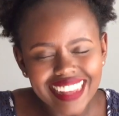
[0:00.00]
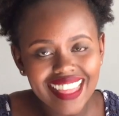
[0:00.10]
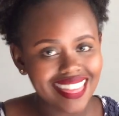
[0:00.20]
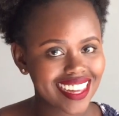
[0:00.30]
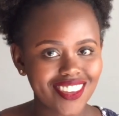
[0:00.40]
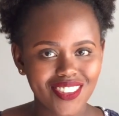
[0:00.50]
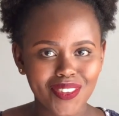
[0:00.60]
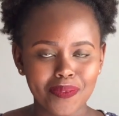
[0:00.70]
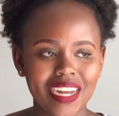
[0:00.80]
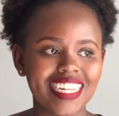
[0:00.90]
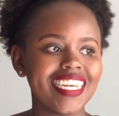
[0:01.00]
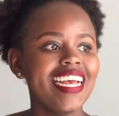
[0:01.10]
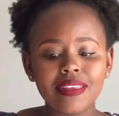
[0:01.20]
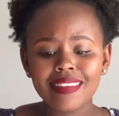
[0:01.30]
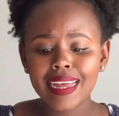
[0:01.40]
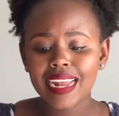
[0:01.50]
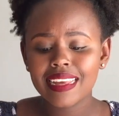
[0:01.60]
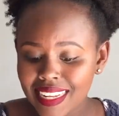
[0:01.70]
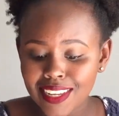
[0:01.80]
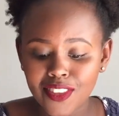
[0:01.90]
And thank you so much. Basically,
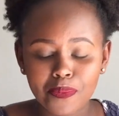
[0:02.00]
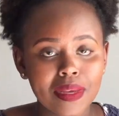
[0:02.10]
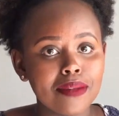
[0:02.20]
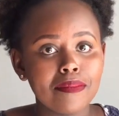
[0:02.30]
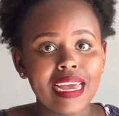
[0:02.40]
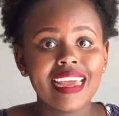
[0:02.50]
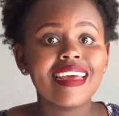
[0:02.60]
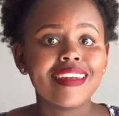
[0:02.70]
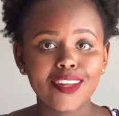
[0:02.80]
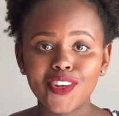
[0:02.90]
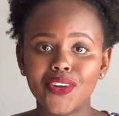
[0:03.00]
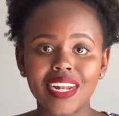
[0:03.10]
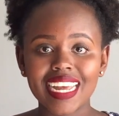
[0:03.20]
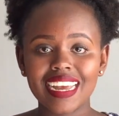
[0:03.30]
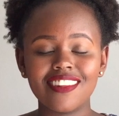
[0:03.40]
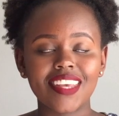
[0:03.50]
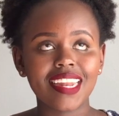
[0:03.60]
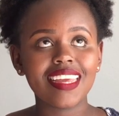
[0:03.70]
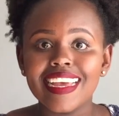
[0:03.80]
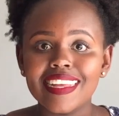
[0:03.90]
that has been my natural hair
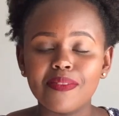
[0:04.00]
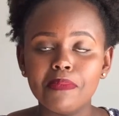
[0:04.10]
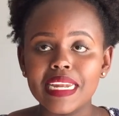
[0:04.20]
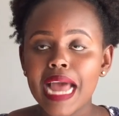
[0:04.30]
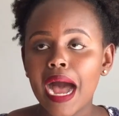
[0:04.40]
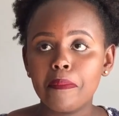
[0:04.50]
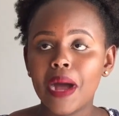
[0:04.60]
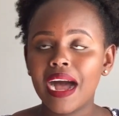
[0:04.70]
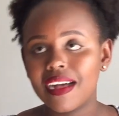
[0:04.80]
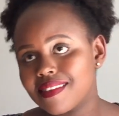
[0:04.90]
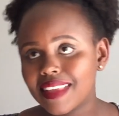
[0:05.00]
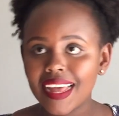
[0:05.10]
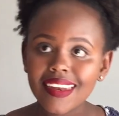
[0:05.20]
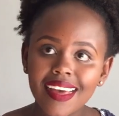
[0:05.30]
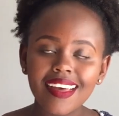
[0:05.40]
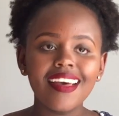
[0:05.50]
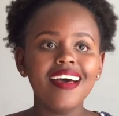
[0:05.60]
journey. It's been haphazard